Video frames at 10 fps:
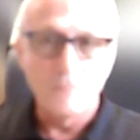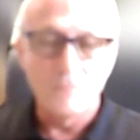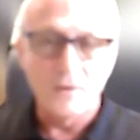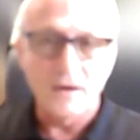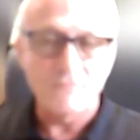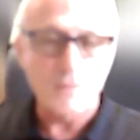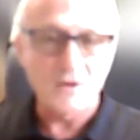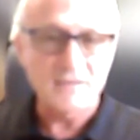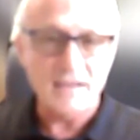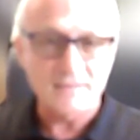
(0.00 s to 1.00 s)
but if I'm
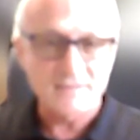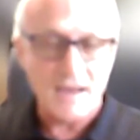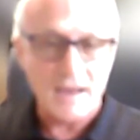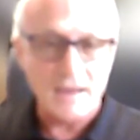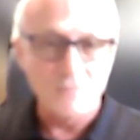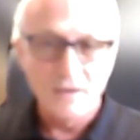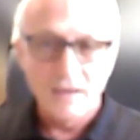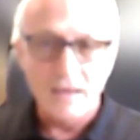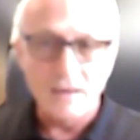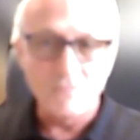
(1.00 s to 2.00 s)
going to take the time
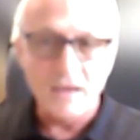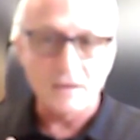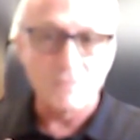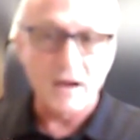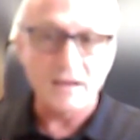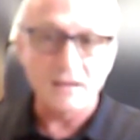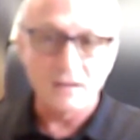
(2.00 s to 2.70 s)
and make my